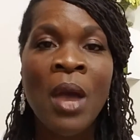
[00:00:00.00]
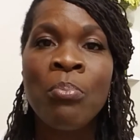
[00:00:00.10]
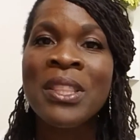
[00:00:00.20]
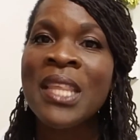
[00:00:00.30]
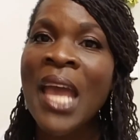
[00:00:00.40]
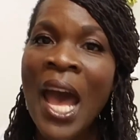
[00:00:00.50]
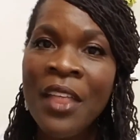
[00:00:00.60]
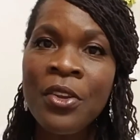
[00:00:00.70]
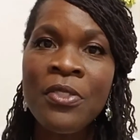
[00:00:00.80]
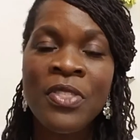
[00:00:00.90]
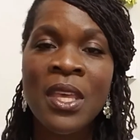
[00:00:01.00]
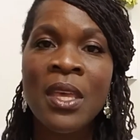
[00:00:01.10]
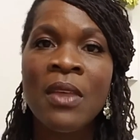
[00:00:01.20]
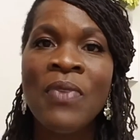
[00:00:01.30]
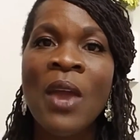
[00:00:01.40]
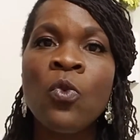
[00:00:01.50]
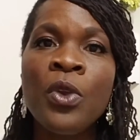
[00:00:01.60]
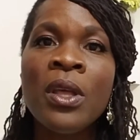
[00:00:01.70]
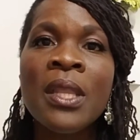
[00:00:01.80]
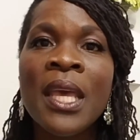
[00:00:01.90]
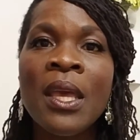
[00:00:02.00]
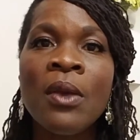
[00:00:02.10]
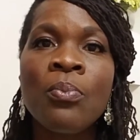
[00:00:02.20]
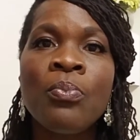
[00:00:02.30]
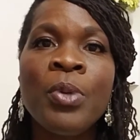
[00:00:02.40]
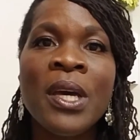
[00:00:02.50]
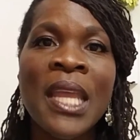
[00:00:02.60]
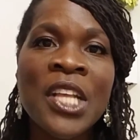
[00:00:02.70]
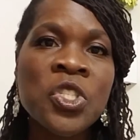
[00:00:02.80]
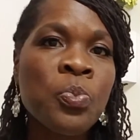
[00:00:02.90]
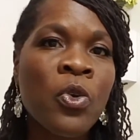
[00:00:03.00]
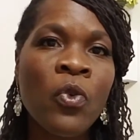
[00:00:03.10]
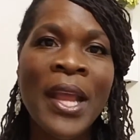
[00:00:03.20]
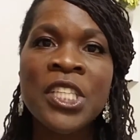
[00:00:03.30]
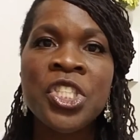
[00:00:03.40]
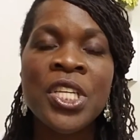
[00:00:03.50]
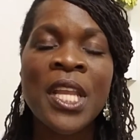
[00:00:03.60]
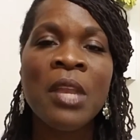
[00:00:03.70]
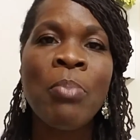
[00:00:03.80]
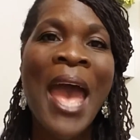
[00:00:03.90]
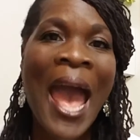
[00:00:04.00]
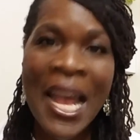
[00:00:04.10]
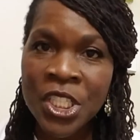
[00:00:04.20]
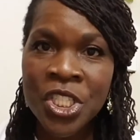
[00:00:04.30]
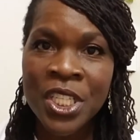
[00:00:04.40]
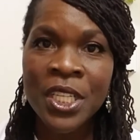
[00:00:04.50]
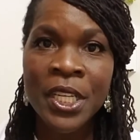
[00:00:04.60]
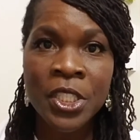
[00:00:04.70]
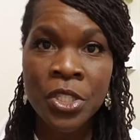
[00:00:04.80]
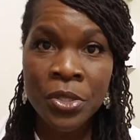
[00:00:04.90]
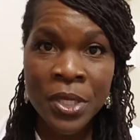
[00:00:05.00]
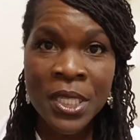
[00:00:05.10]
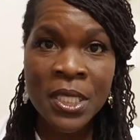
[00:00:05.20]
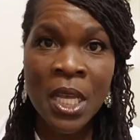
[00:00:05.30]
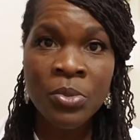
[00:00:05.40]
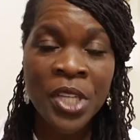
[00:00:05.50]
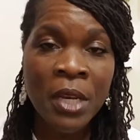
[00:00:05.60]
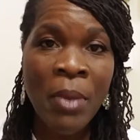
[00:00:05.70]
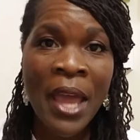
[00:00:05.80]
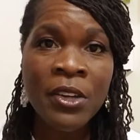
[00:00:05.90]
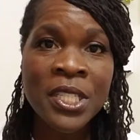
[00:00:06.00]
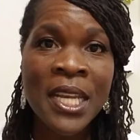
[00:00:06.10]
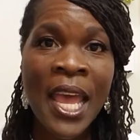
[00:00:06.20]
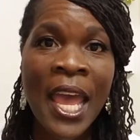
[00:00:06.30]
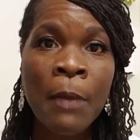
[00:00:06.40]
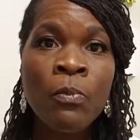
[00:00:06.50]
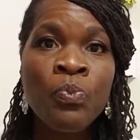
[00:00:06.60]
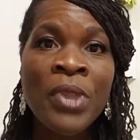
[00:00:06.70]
But the other thing that really put inspiration and passion into this subject matter today